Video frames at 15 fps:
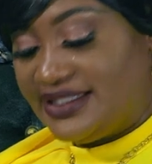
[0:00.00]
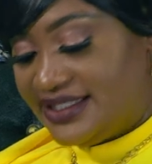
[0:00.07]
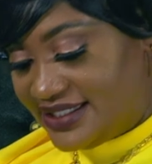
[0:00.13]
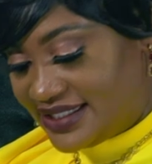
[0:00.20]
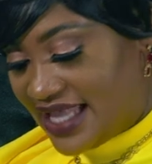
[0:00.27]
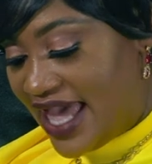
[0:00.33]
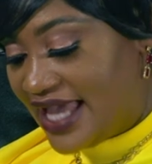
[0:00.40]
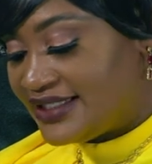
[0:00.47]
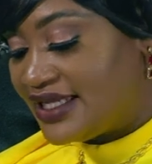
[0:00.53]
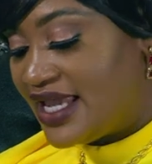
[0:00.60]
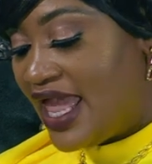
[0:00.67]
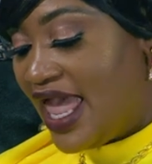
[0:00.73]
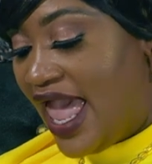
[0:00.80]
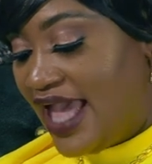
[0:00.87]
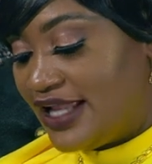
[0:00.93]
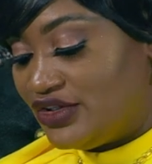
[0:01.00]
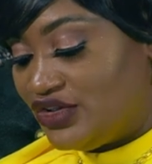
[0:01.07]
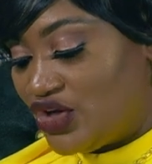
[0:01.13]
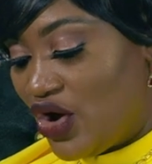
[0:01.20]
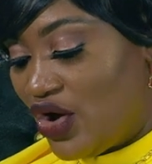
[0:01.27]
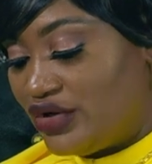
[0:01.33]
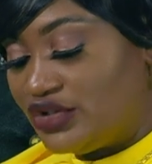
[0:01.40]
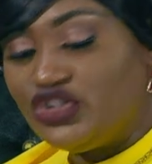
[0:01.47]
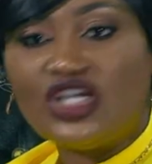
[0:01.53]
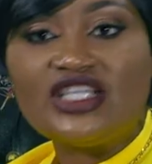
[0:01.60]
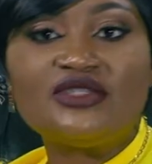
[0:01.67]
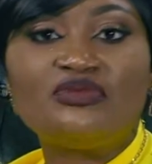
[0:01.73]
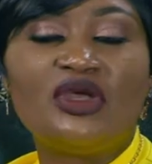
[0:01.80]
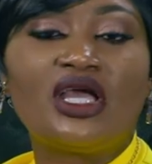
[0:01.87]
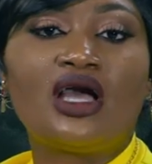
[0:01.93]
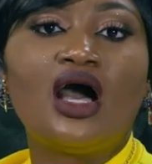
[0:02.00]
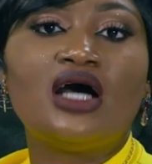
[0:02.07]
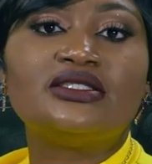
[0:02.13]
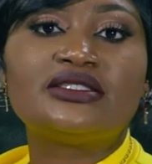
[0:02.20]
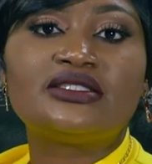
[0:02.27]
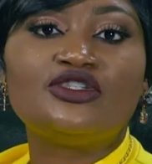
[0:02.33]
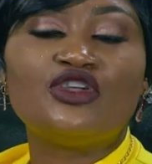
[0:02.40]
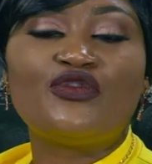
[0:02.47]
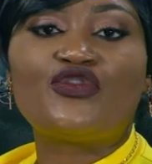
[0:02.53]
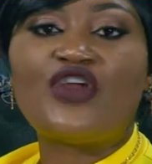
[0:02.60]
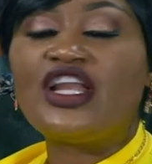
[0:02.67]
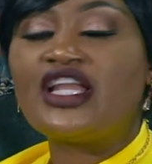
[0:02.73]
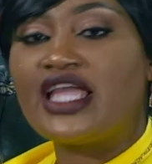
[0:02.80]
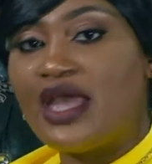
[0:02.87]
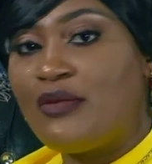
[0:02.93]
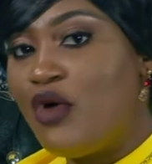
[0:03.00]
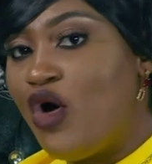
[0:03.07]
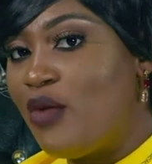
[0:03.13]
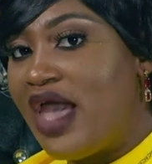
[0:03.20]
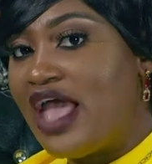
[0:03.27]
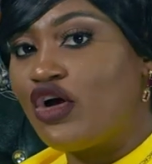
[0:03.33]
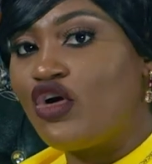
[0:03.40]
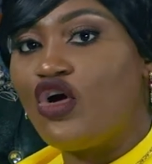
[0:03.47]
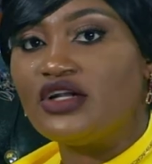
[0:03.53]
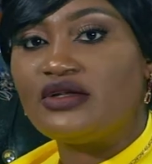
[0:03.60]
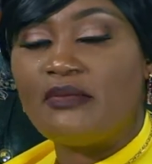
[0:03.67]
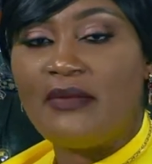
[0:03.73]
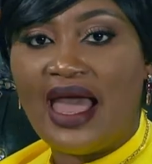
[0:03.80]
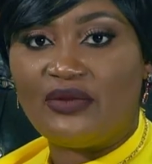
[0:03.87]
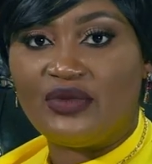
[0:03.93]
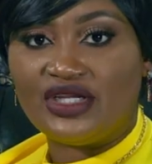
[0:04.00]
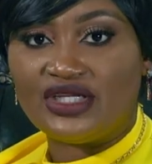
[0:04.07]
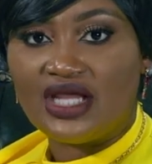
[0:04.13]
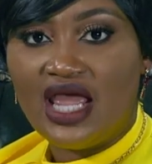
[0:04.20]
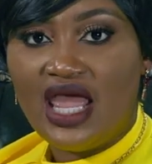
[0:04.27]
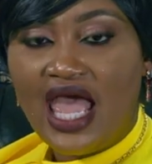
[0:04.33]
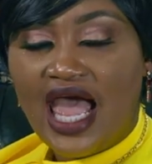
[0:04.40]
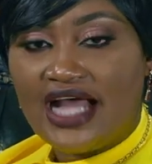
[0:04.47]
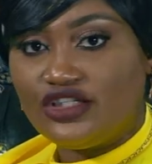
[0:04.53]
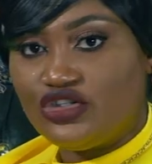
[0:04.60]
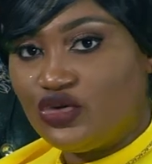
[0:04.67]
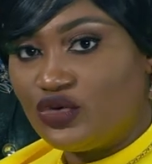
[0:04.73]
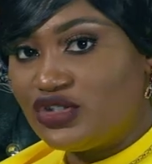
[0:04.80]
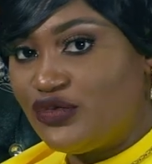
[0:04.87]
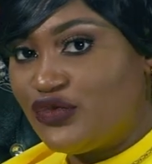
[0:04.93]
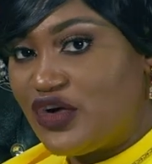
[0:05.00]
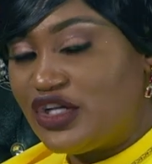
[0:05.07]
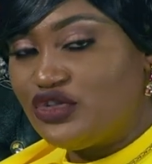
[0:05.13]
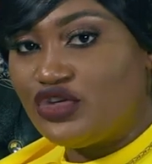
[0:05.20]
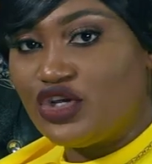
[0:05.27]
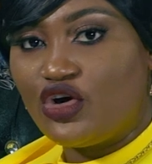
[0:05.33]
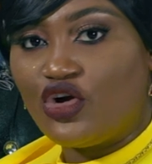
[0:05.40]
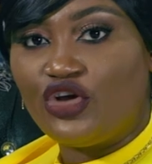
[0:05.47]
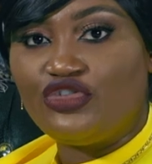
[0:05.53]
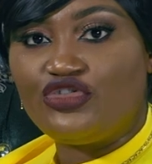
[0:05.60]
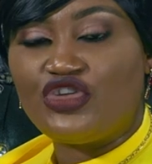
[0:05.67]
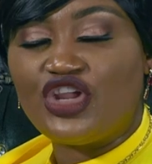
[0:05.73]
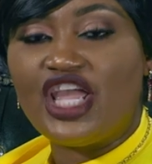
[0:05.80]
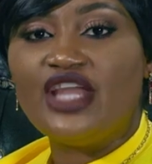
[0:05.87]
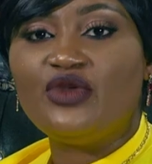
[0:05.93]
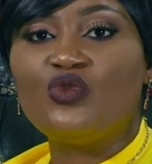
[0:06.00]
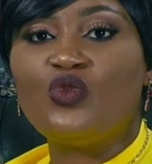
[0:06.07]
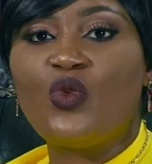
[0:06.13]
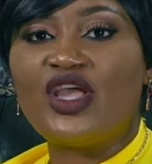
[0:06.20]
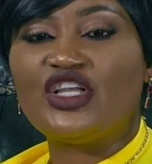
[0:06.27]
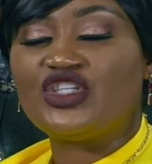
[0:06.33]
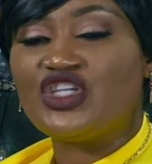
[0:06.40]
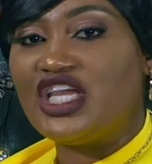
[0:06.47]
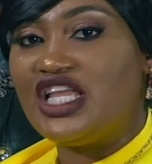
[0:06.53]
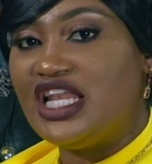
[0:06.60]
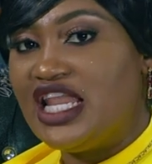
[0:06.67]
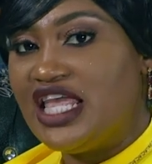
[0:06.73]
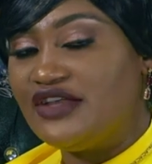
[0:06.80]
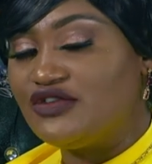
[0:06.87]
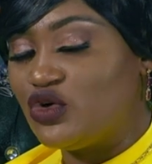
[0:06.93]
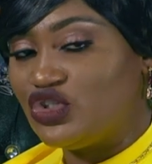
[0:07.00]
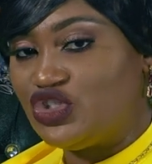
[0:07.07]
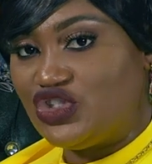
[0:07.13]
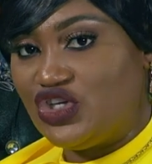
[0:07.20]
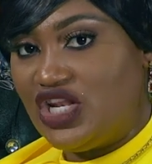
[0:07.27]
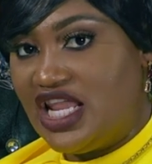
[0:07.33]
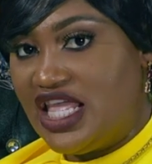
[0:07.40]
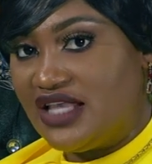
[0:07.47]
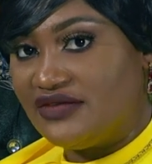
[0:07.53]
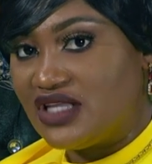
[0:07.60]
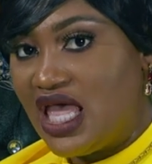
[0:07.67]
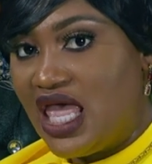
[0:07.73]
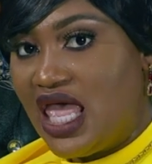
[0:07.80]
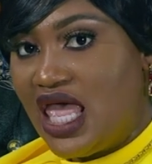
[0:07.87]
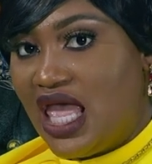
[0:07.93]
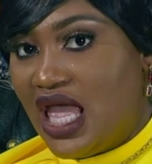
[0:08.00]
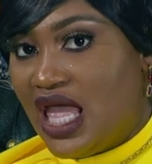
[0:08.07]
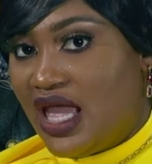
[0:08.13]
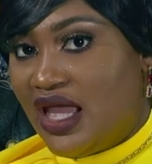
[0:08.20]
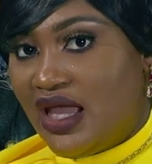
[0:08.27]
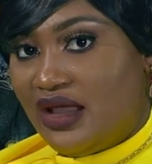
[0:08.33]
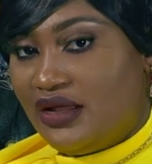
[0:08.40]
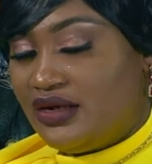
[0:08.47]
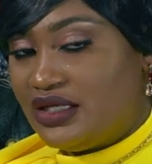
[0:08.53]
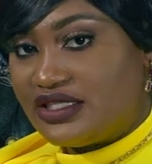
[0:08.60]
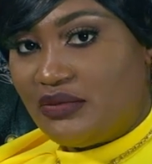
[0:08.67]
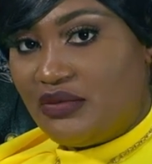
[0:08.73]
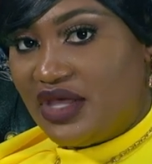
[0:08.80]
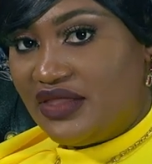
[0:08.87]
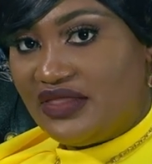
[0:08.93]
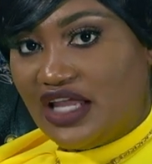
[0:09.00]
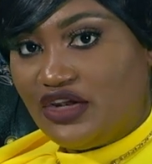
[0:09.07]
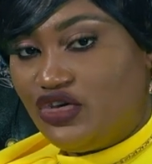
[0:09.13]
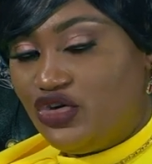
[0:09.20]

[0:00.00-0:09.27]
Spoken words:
is said and done, just because your friend came home and got married and took the friend to the country in which he lives or she lives, doesn't mean that